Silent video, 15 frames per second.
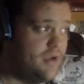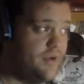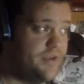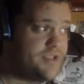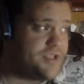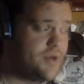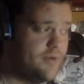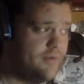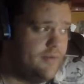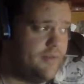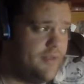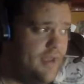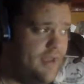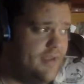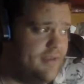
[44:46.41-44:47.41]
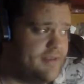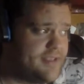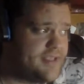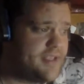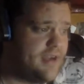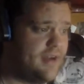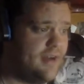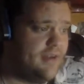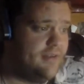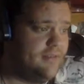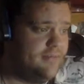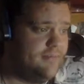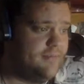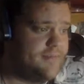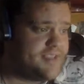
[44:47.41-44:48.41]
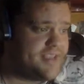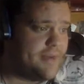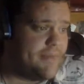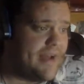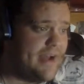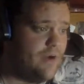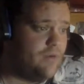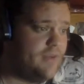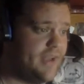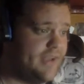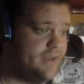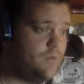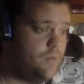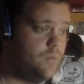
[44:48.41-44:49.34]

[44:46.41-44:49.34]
certain things somehow, like,